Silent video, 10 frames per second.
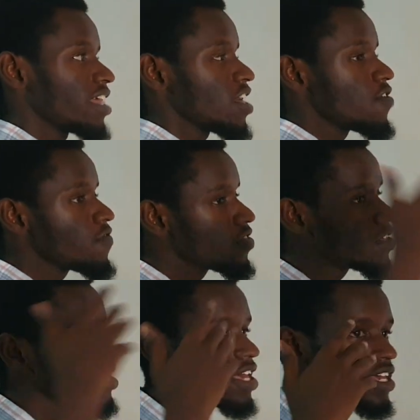in the
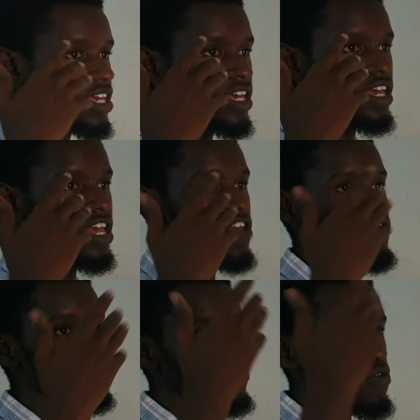50th day,
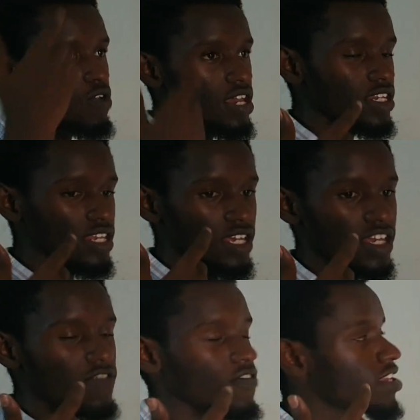if it will rain,
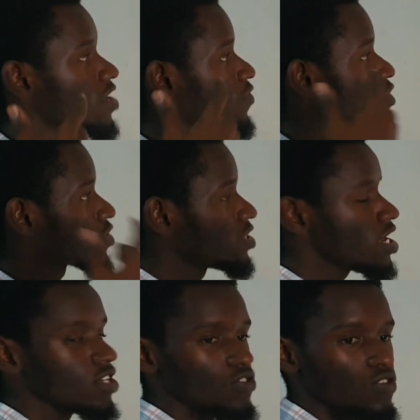given the 4th
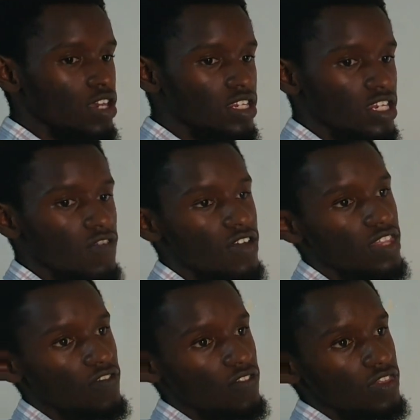day it rain,
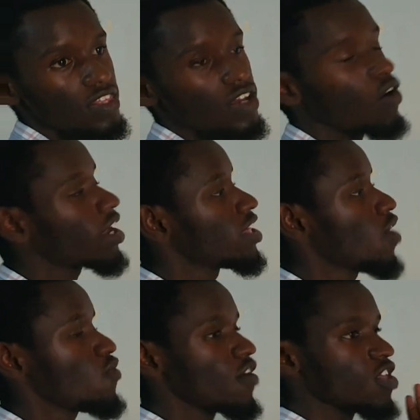given, okay,
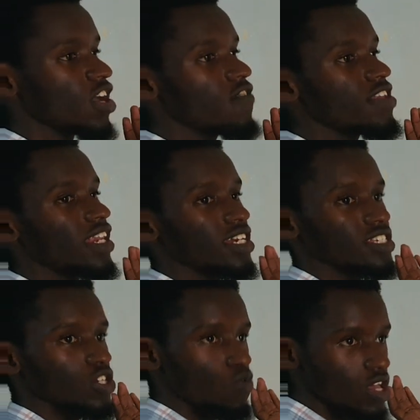you're given like a
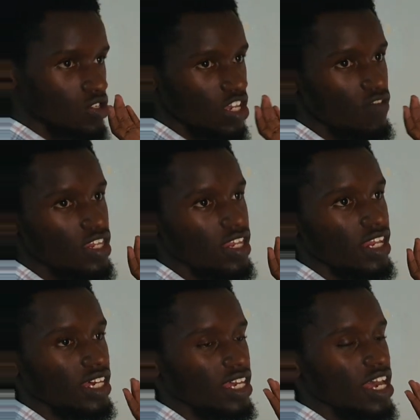sequence, you're given
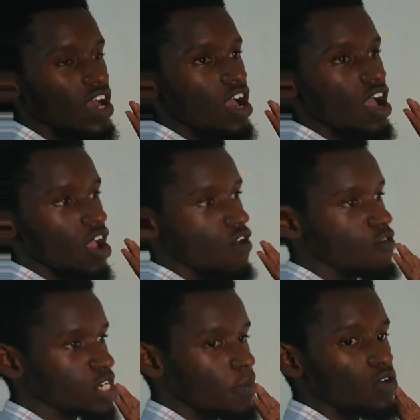like
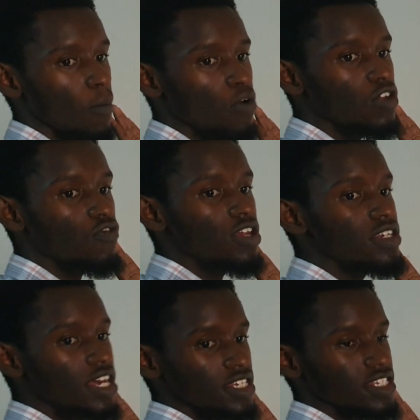information about
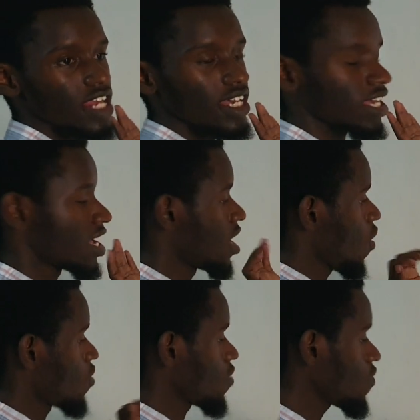different days. Like
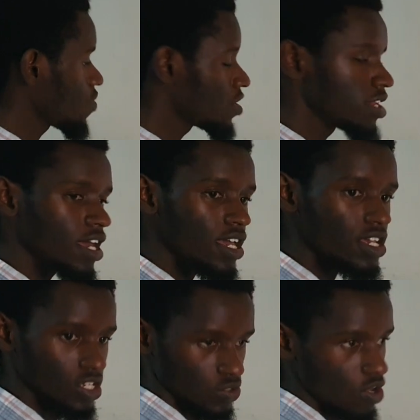on the 50th day,
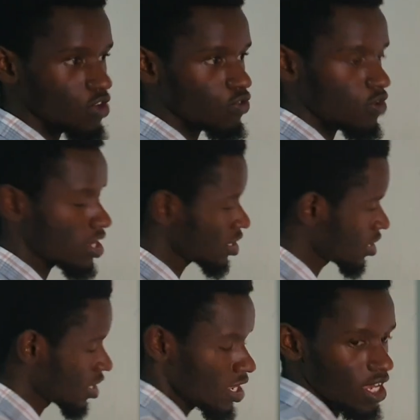it's going to rain.